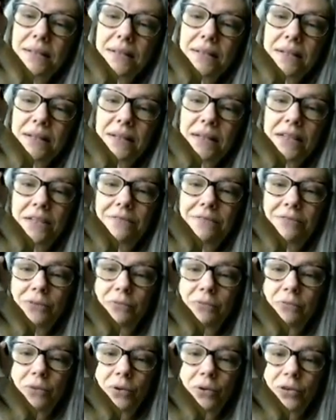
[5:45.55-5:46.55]
kind of a
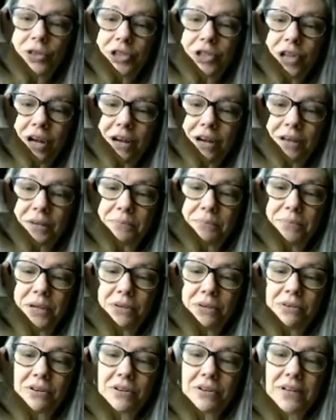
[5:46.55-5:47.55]
Rorschach
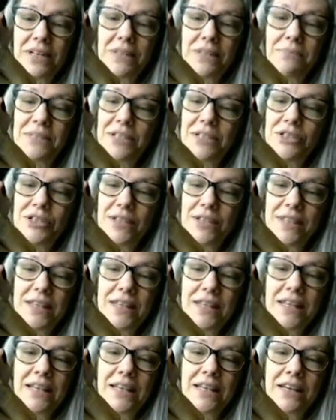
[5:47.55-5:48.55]
mirror image
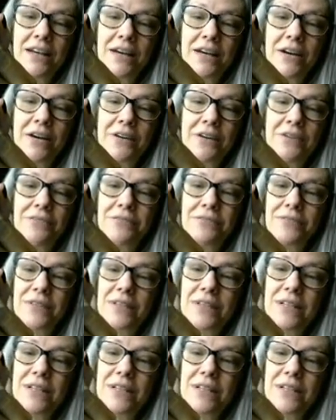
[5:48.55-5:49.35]
thing of